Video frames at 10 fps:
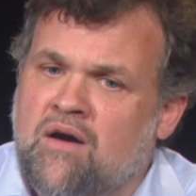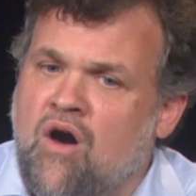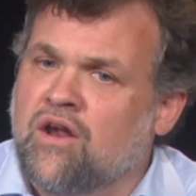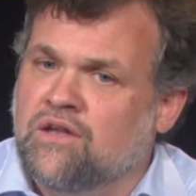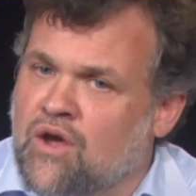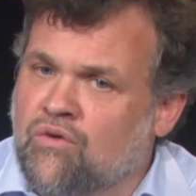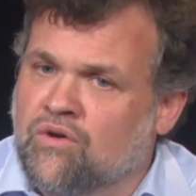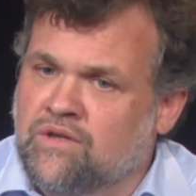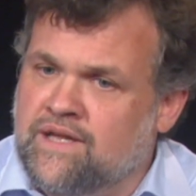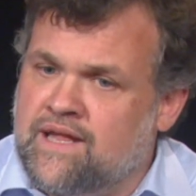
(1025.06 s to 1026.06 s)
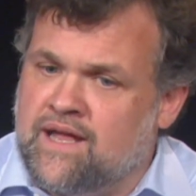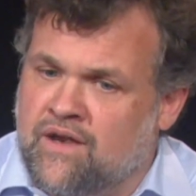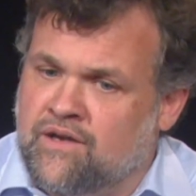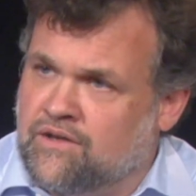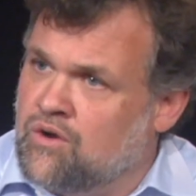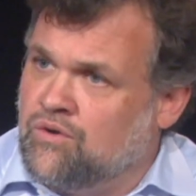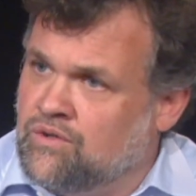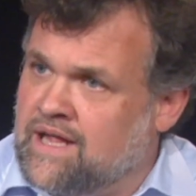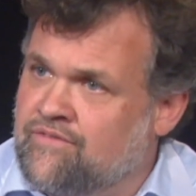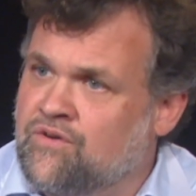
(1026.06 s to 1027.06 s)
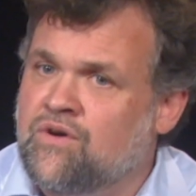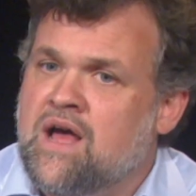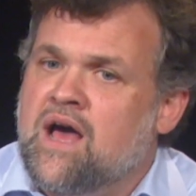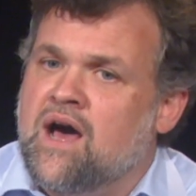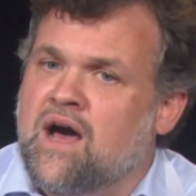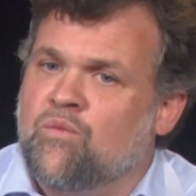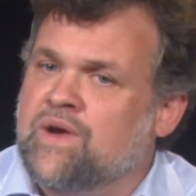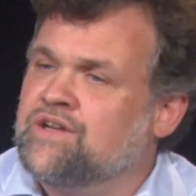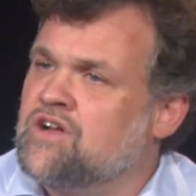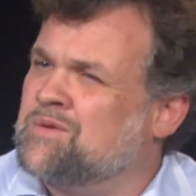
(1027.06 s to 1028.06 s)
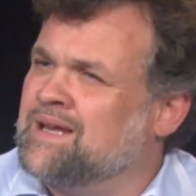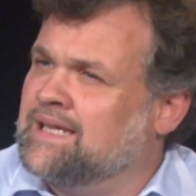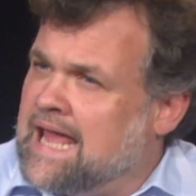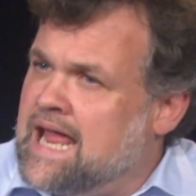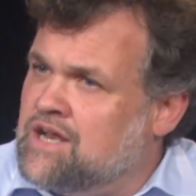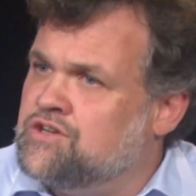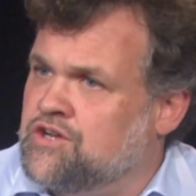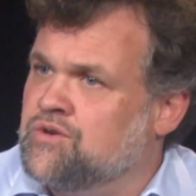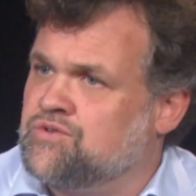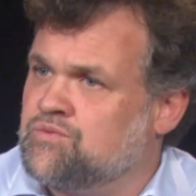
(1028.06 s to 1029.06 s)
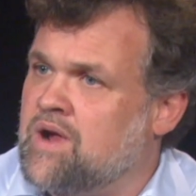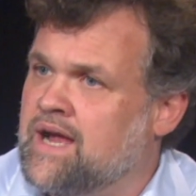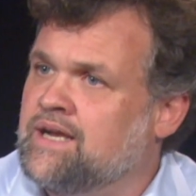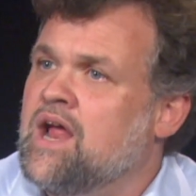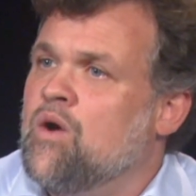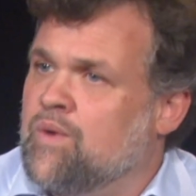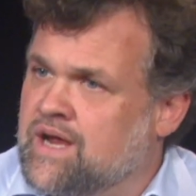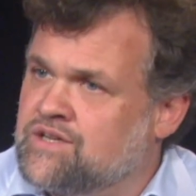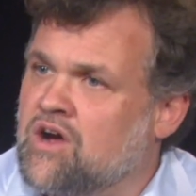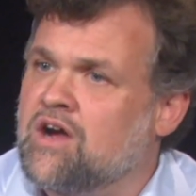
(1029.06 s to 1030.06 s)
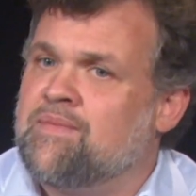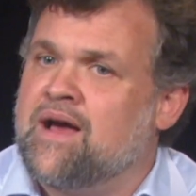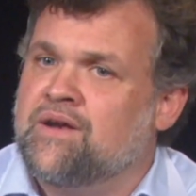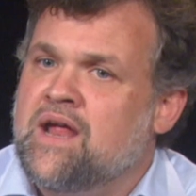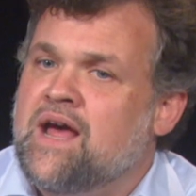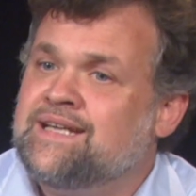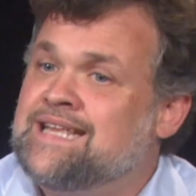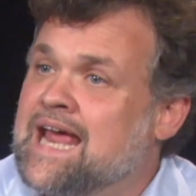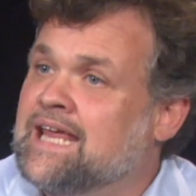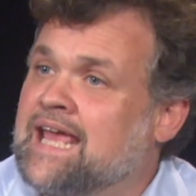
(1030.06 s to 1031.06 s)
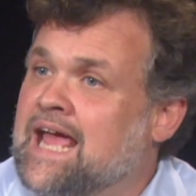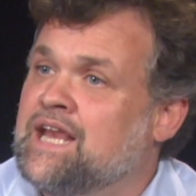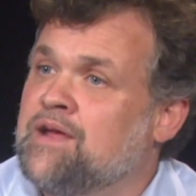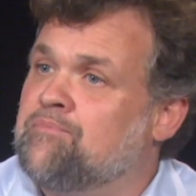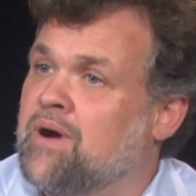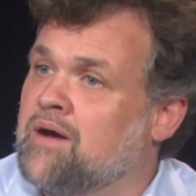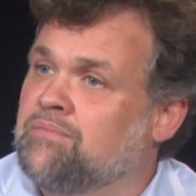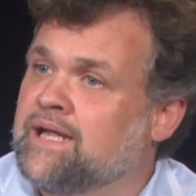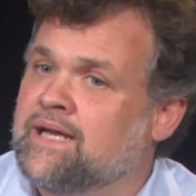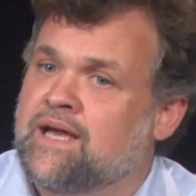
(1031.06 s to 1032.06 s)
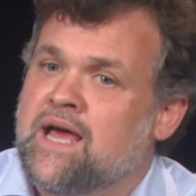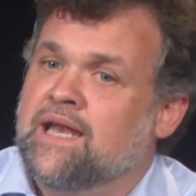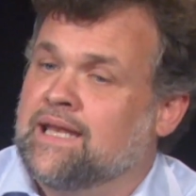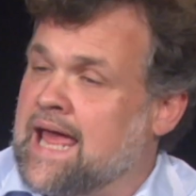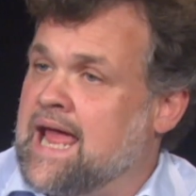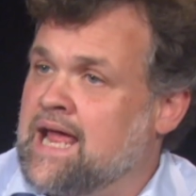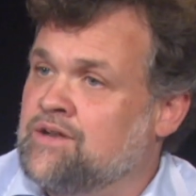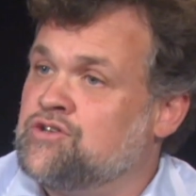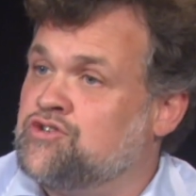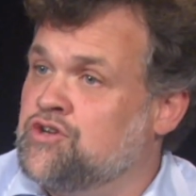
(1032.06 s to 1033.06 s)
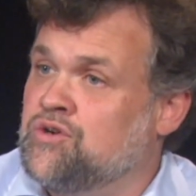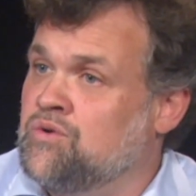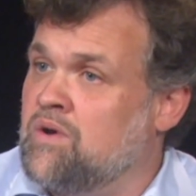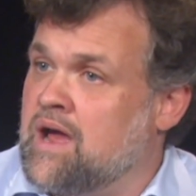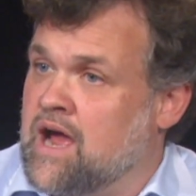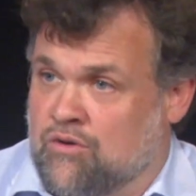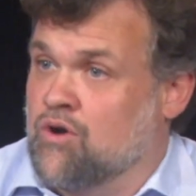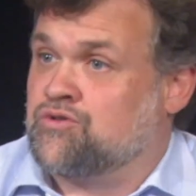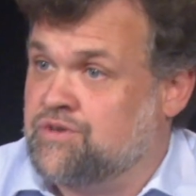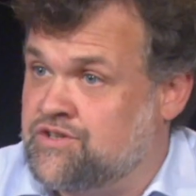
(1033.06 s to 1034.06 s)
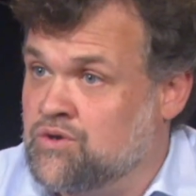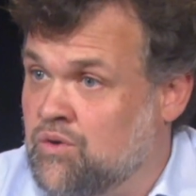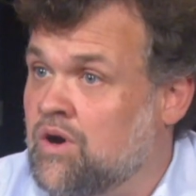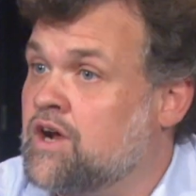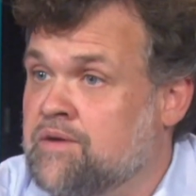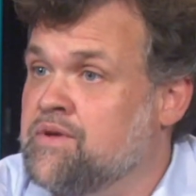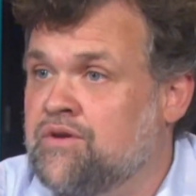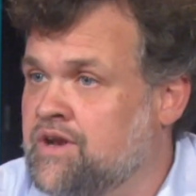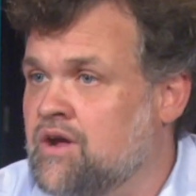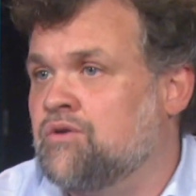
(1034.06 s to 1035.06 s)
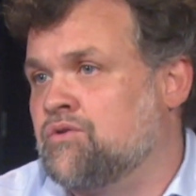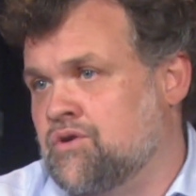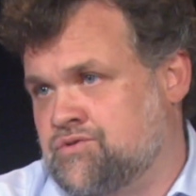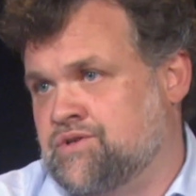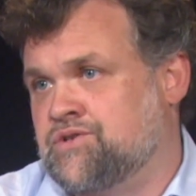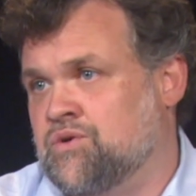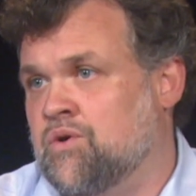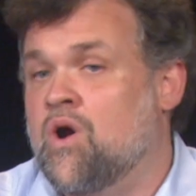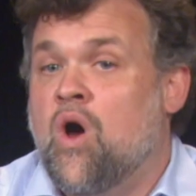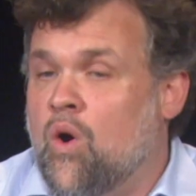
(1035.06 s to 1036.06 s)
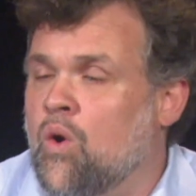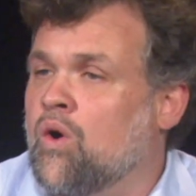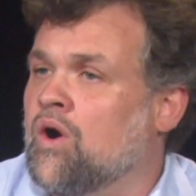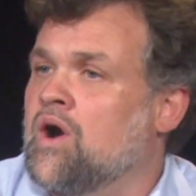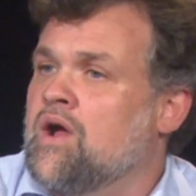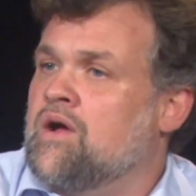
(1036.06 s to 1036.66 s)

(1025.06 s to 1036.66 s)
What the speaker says: a local level, we can talk about land use, right? We can talk about dedicating public land to a grocery store, a community-owned grocery store, or